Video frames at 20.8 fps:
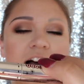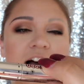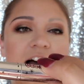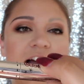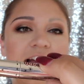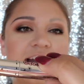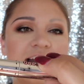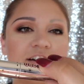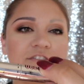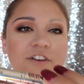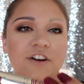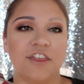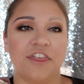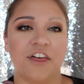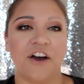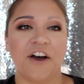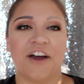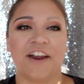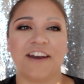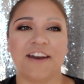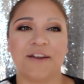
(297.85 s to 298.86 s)
I never
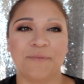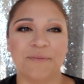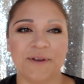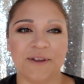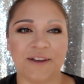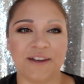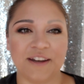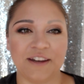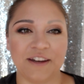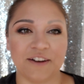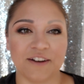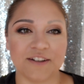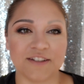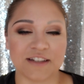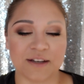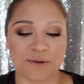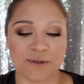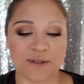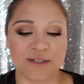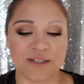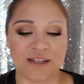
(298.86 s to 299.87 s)
thought in a million years
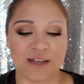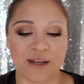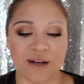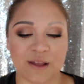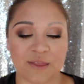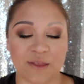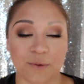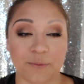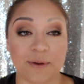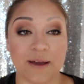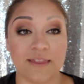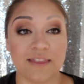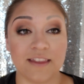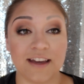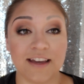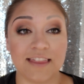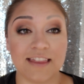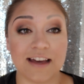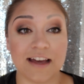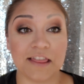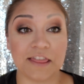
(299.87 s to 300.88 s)
I would see another pen
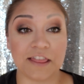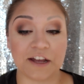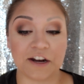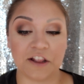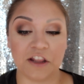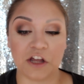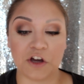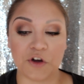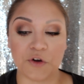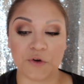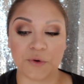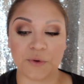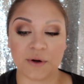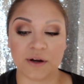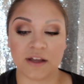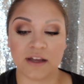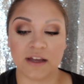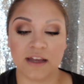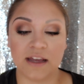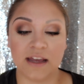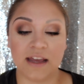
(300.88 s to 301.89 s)
like that, let
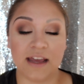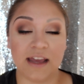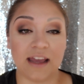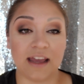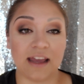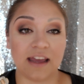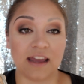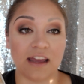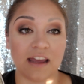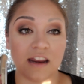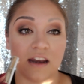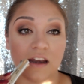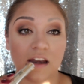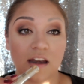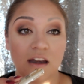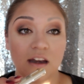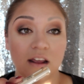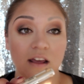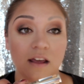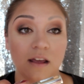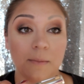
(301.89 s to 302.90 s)
alone
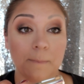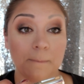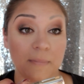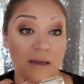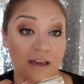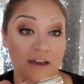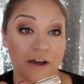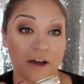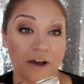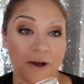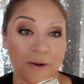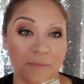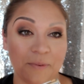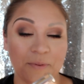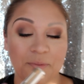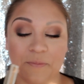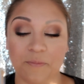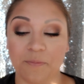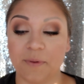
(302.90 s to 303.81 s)
in makeup.